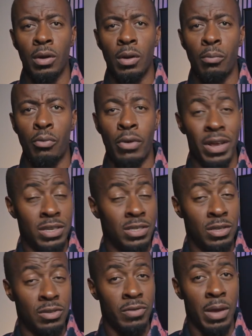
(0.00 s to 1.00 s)
press
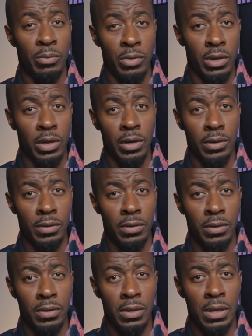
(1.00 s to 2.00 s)
this fabric.
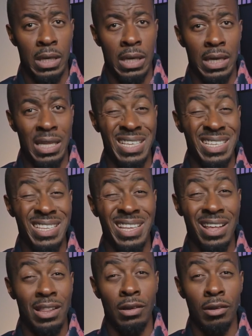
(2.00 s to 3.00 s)
That's
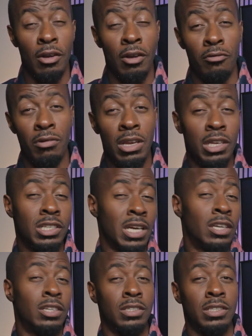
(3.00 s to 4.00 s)
another really
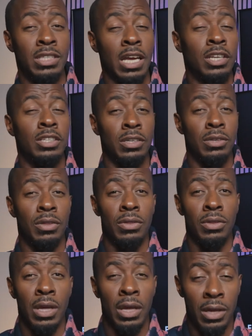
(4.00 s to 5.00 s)
challenging
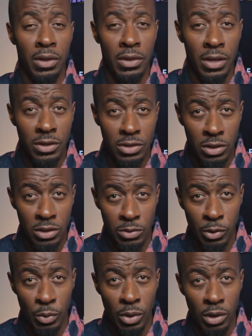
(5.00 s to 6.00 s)
thing to
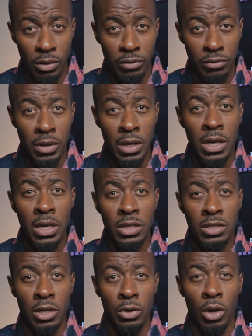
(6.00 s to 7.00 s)
be aware of.
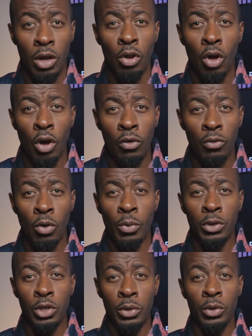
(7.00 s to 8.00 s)
So a lot of what
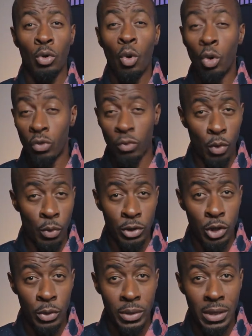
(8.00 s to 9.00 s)
we're doing, all of what we're
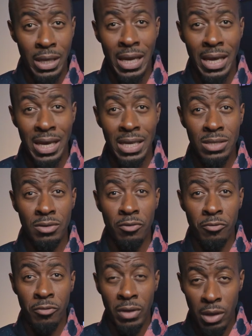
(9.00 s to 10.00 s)
doing is
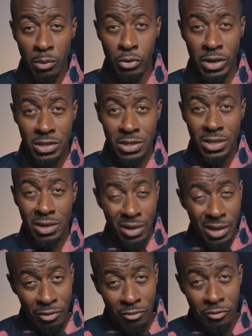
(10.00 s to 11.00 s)
finger pressing
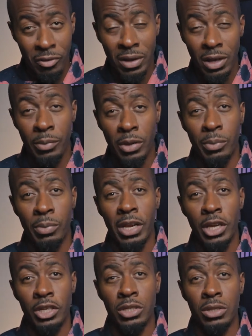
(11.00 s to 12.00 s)
and finger
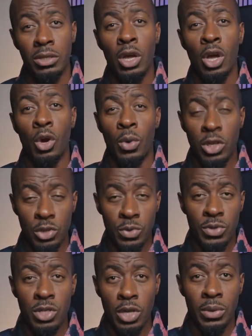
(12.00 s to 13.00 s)
manipulation once
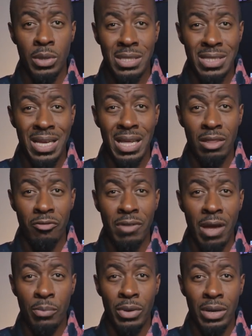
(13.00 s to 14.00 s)
we've sewn it to get the
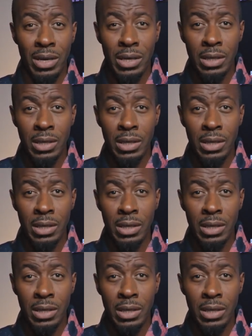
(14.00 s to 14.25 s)
fabric